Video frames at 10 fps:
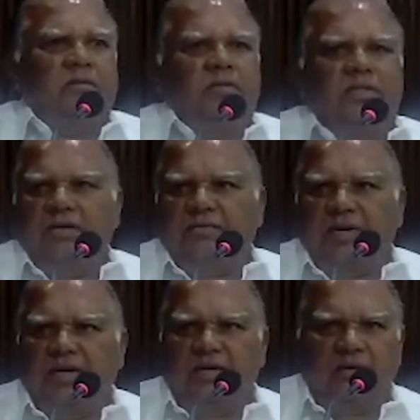with the
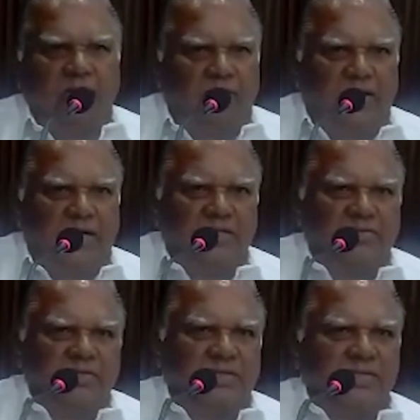different variety of
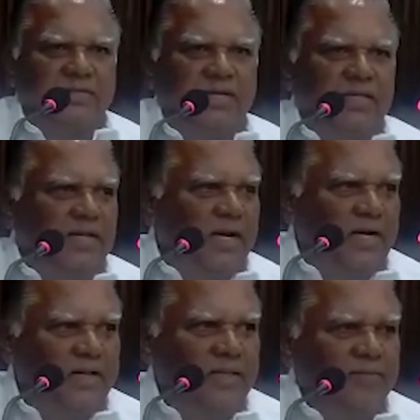the surgery
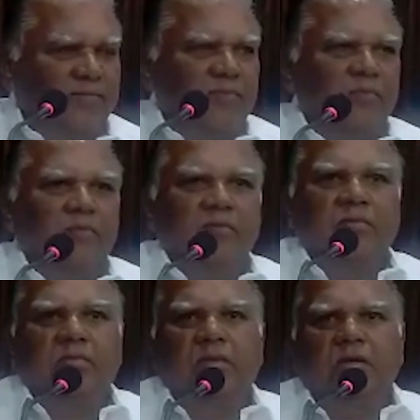and
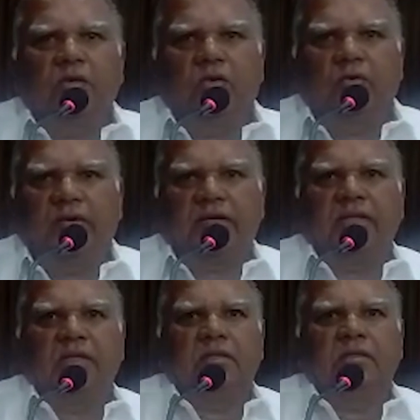newer
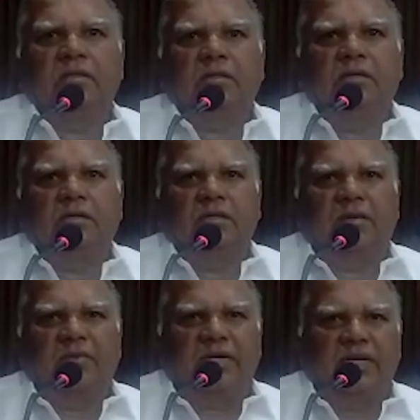
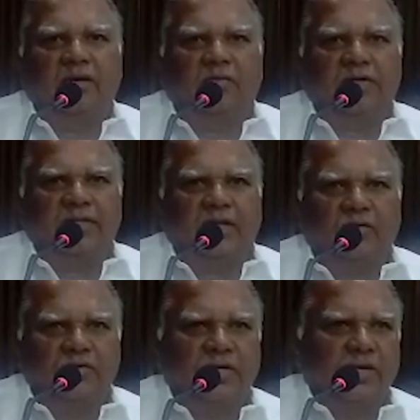the material what they are
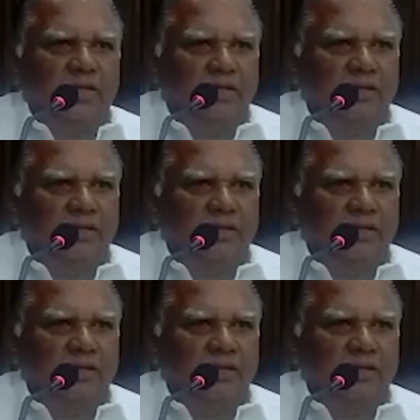using.